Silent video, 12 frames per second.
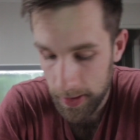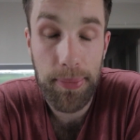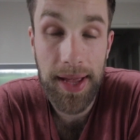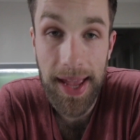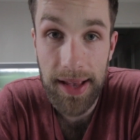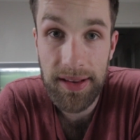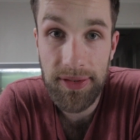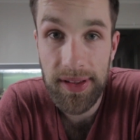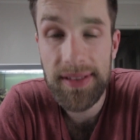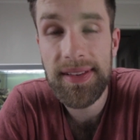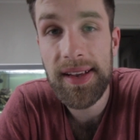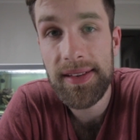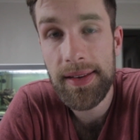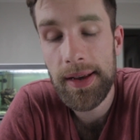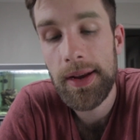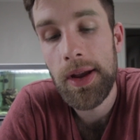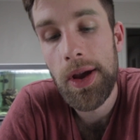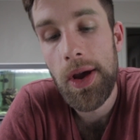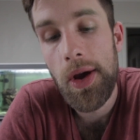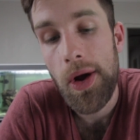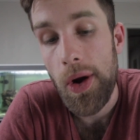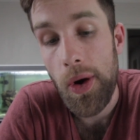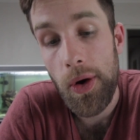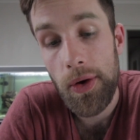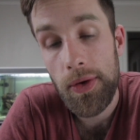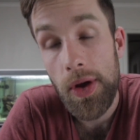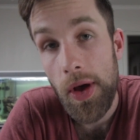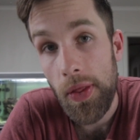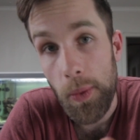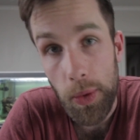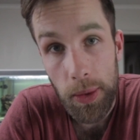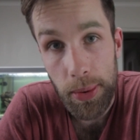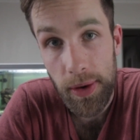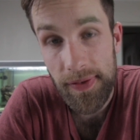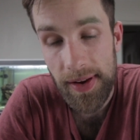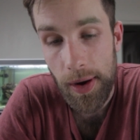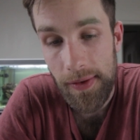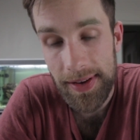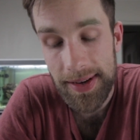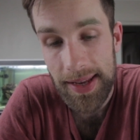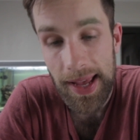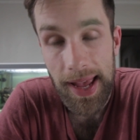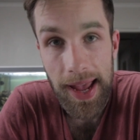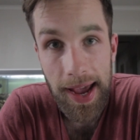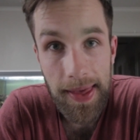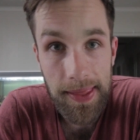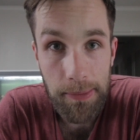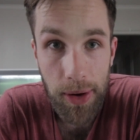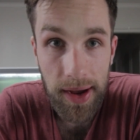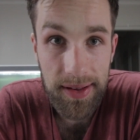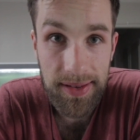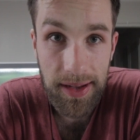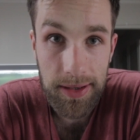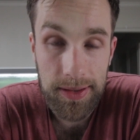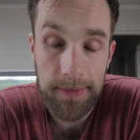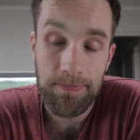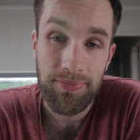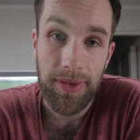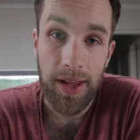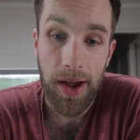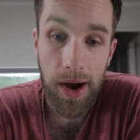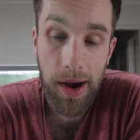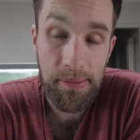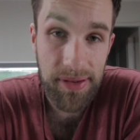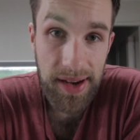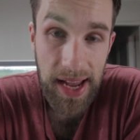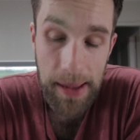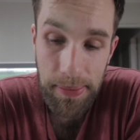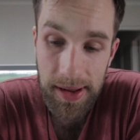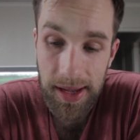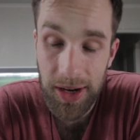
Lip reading: But as for this testing on the waterproofing of it and the mic sound, I'm pretty happy.